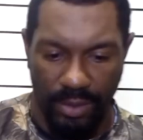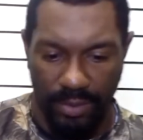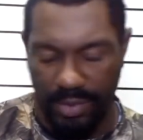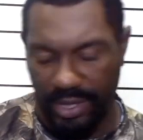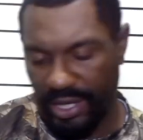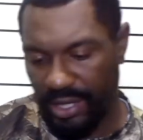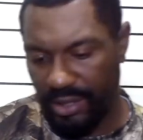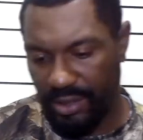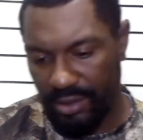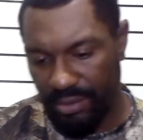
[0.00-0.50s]

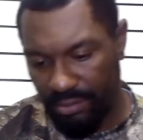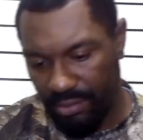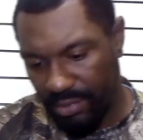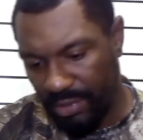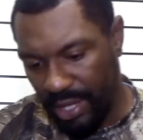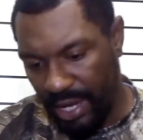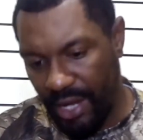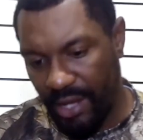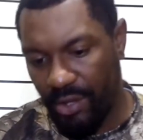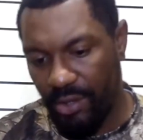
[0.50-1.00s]
But
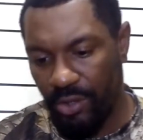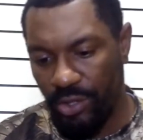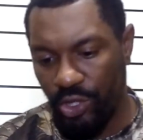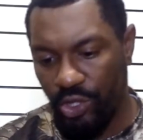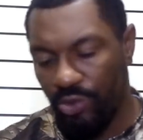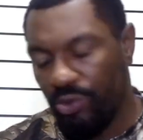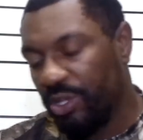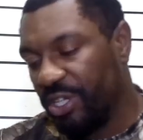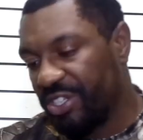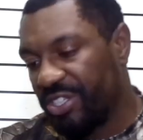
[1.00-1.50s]
now
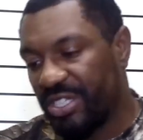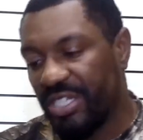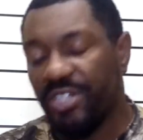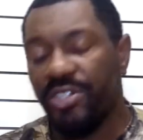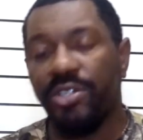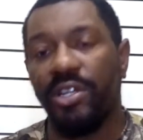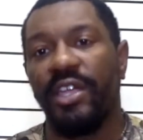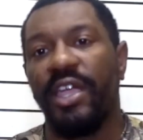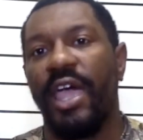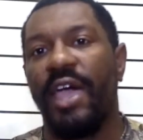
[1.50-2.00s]
you
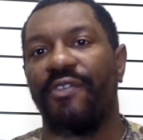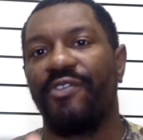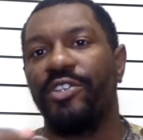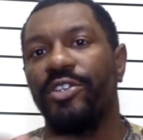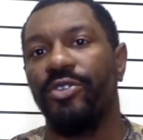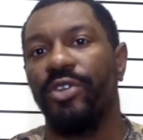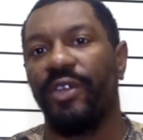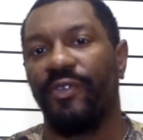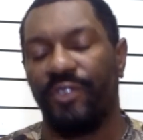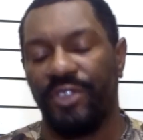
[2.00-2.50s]
essentially have
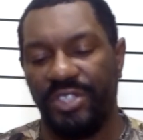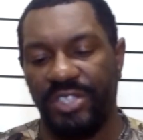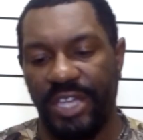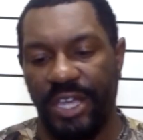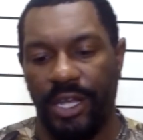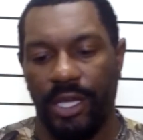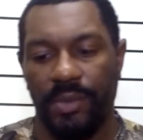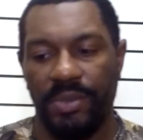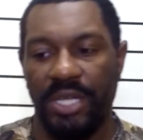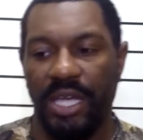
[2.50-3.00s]
2 different
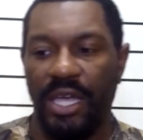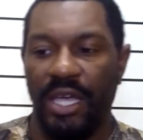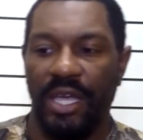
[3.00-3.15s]
setups.